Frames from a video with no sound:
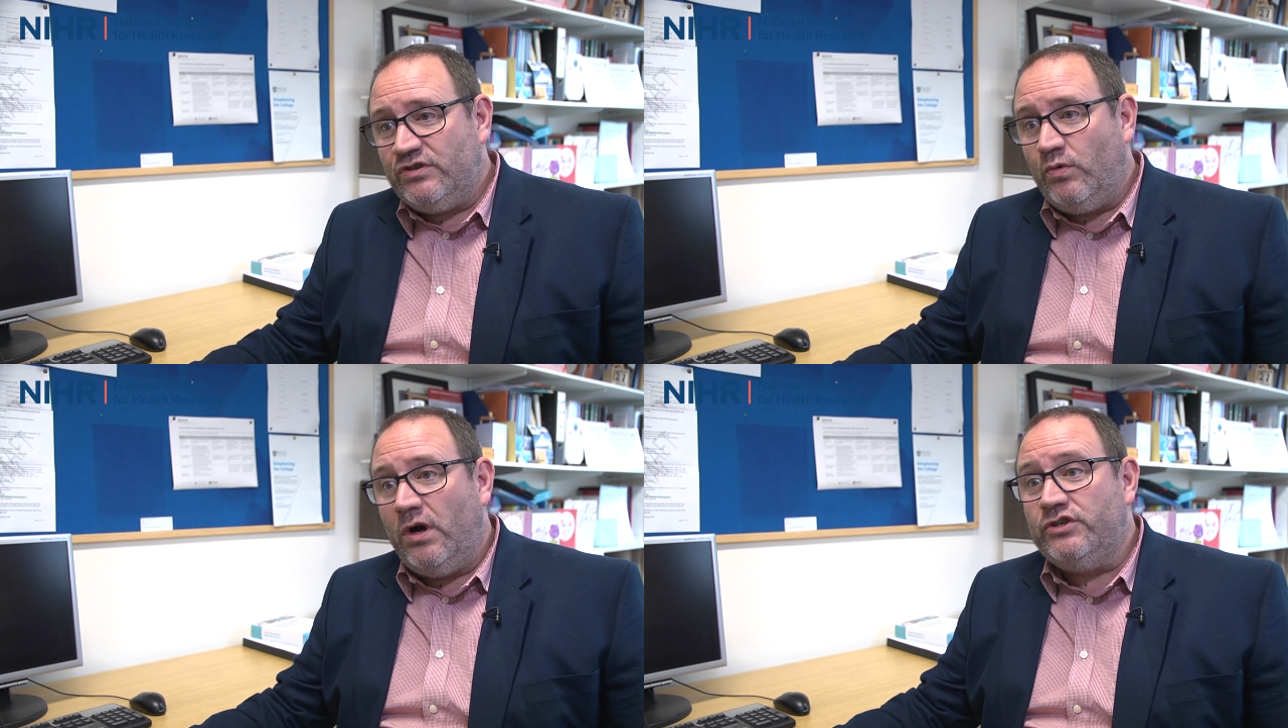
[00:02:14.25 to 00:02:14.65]

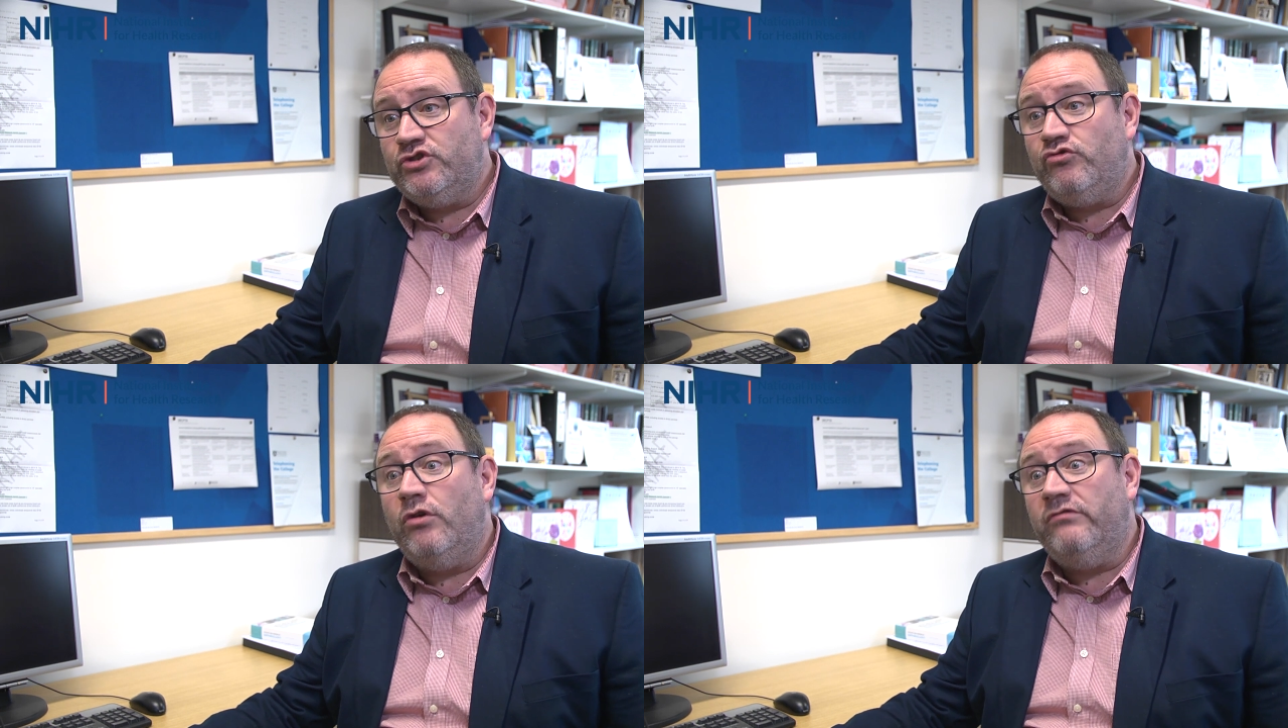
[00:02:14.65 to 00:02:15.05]
to our
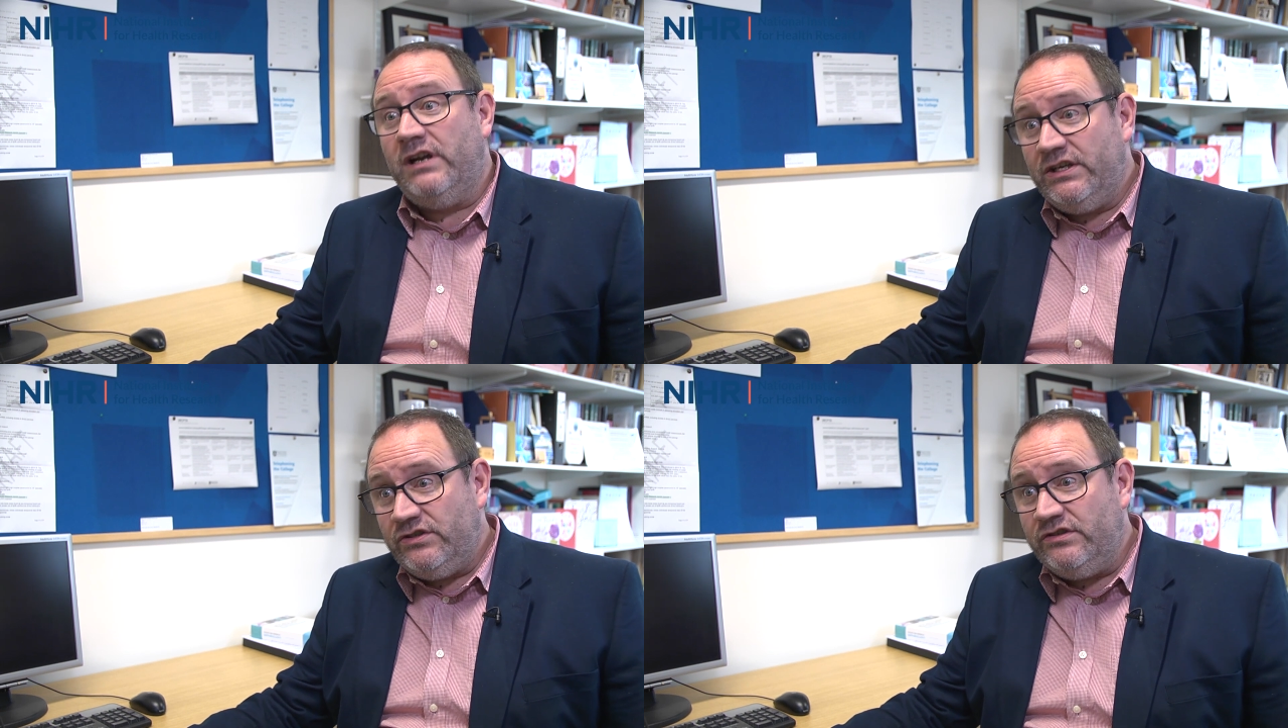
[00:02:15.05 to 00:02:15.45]
strong
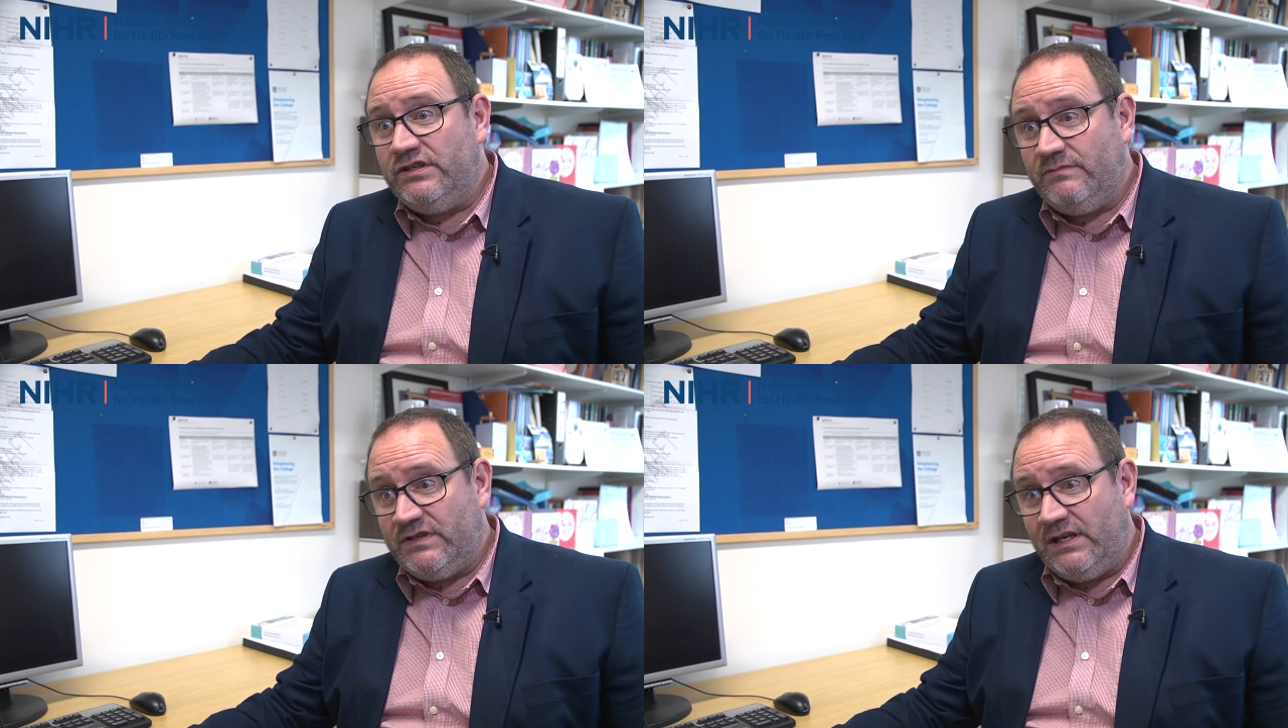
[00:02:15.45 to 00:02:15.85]

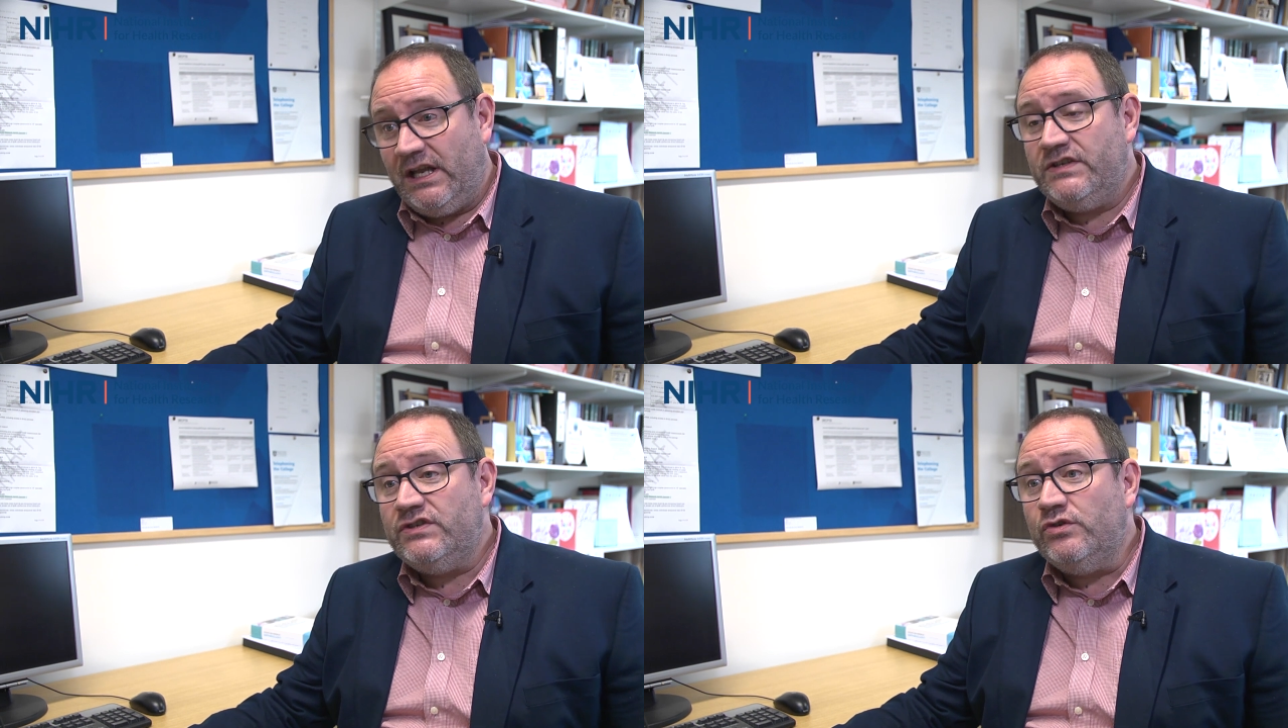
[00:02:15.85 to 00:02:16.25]
relationships in
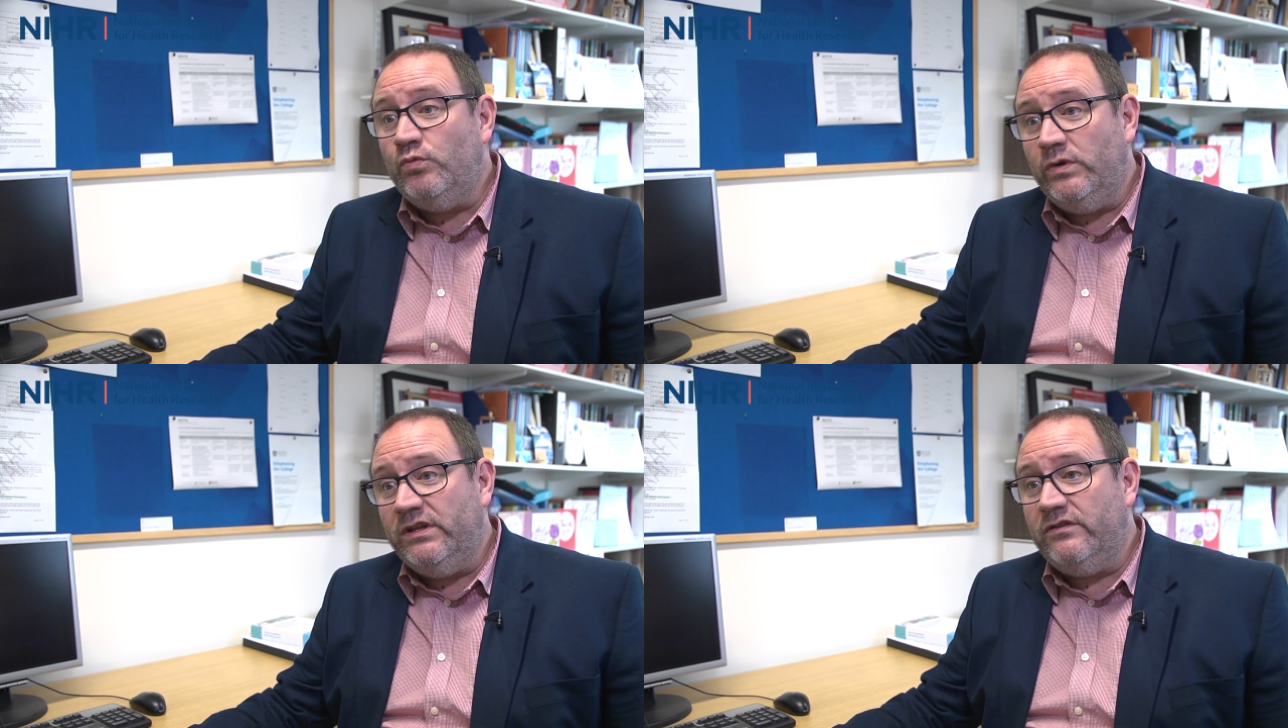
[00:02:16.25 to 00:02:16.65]
Leicester
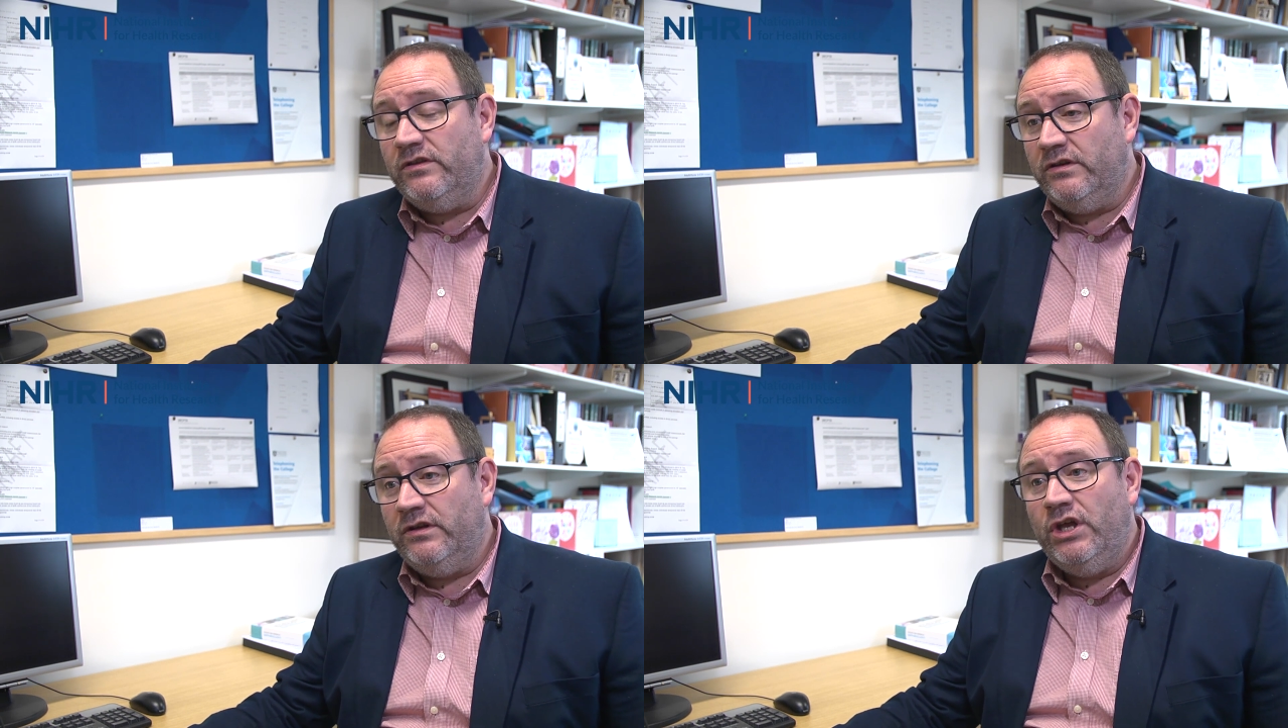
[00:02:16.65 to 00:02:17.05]
with
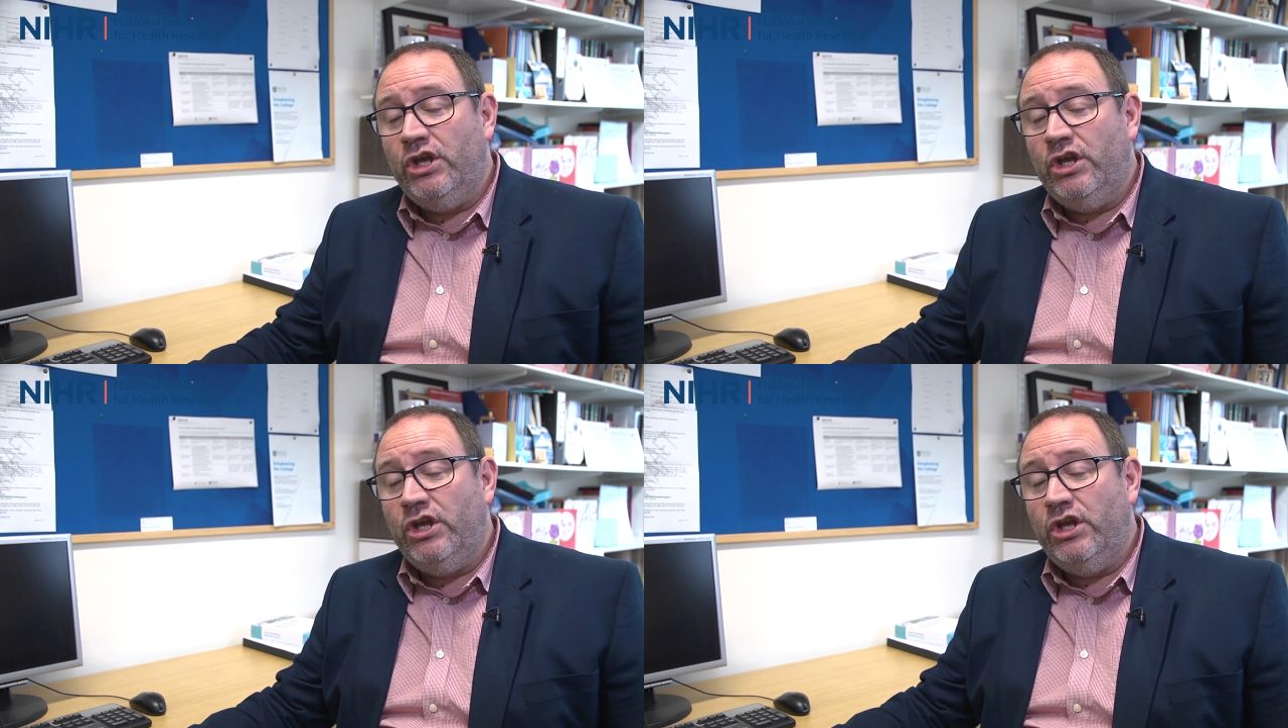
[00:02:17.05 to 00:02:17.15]
the